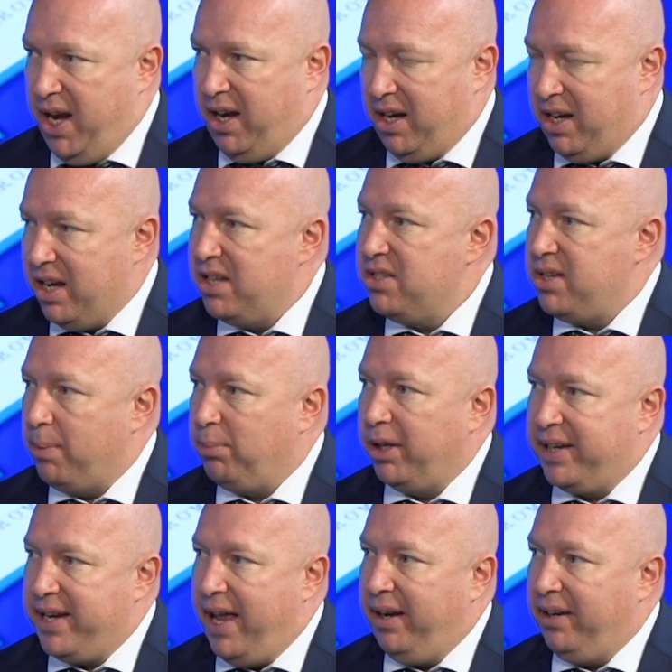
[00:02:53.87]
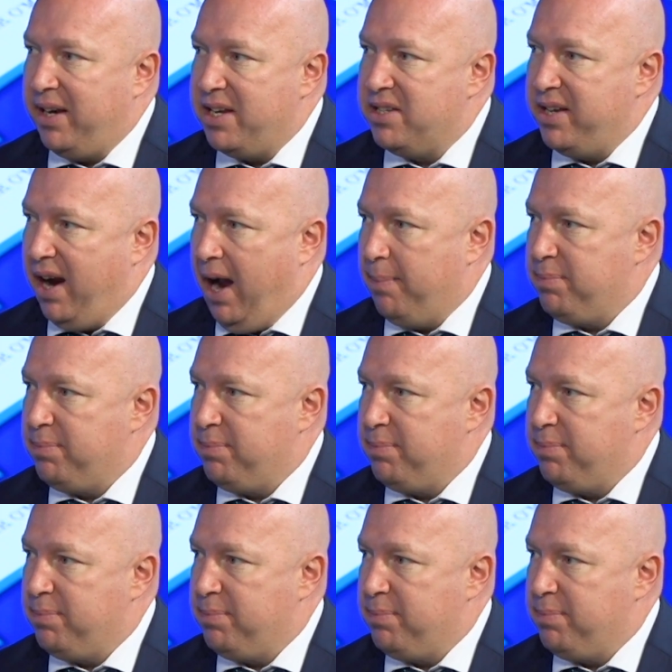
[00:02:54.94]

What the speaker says: and in some localities they're